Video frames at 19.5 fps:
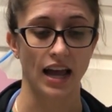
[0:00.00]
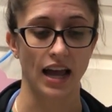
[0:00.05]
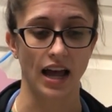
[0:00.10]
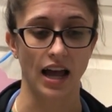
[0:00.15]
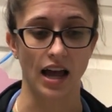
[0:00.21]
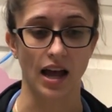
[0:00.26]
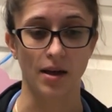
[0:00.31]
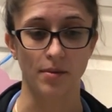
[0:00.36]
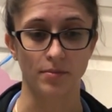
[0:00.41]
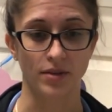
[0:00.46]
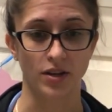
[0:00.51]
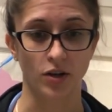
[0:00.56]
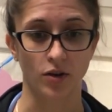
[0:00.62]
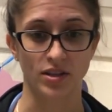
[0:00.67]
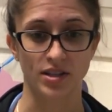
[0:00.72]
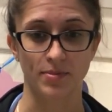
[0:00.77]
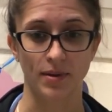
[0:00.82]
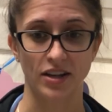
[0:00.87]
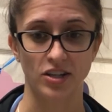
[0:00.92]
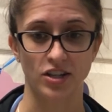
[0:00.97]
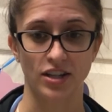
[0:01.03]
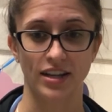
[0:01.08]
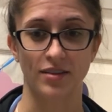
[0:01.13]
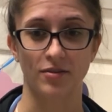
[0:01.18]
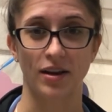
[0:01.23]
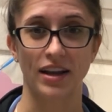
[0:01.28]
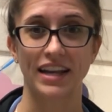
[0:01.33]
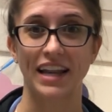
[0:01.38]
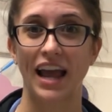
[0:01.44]

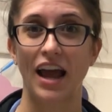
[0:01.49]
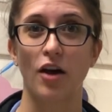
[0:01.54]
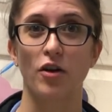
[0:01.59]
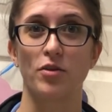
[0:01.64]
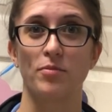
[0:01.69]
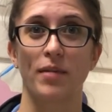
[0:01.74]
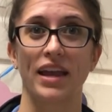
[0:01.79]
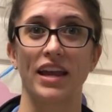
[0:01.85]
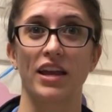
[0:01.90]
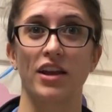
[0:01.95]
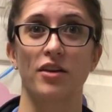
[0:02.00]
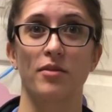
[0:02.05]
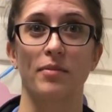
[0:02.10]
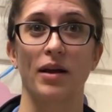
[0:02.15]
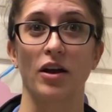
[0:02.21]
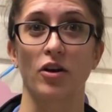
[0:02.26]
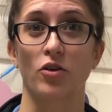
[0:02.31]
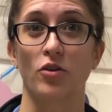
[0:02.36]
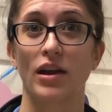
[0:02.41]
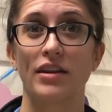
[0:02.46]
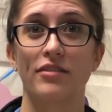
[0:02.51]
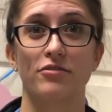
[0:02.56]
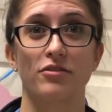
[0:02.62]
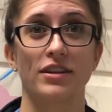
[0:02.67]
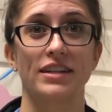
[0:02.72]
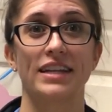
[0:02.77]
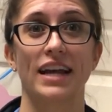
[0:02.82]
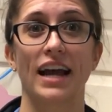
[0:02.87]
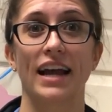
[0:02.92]
Especially right now you may hear about
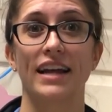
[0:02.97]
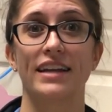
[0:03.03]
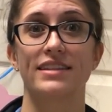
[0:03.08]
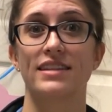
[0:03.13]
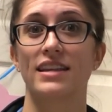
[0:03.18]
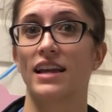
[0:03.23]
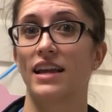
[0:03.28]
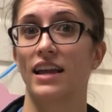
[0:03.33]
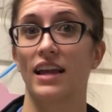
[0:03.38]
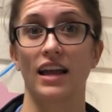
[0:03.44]
grain-free diets.